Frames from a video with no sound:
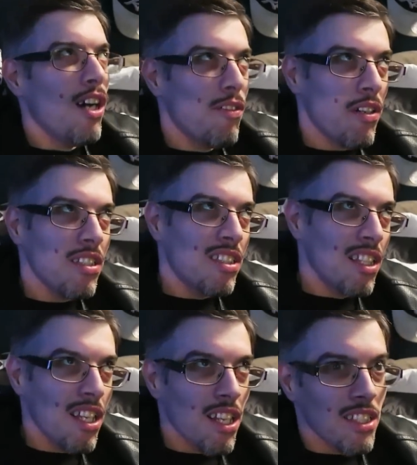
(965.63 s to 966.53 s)
of us
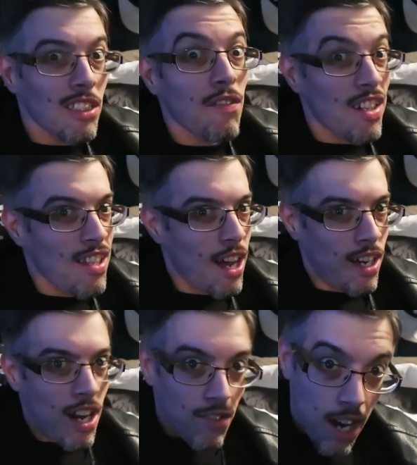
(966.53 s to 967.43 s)
singing and stuff. That's how
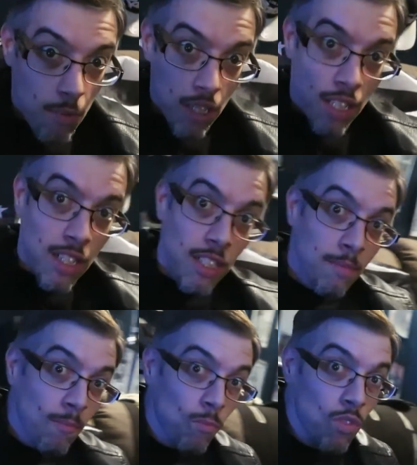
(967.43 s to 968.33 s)
kind of celebrating how we, the
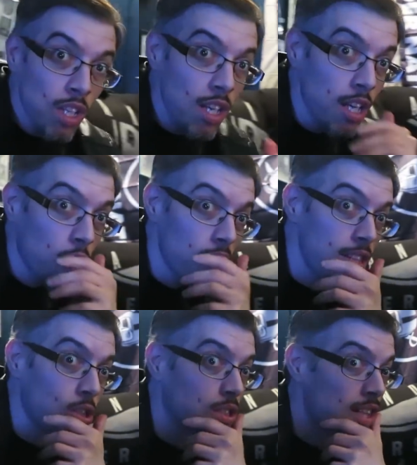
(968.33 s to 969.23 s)
ending. You know
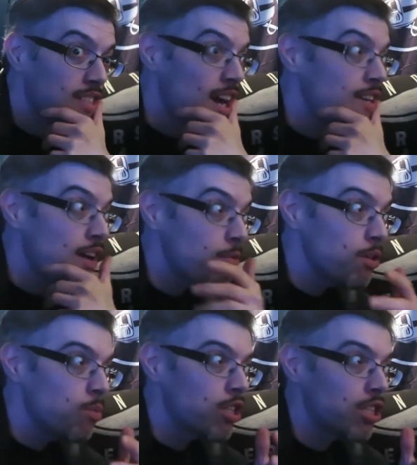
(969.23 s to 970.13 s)
that no, that's kind of how
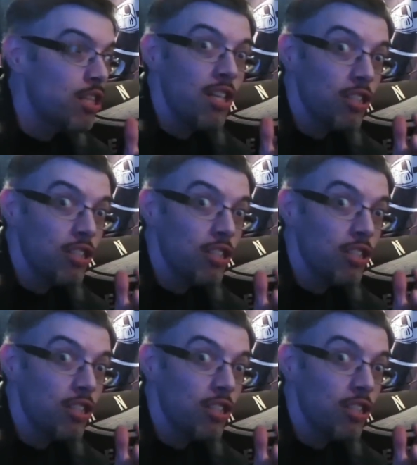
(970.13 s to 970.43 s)
we were.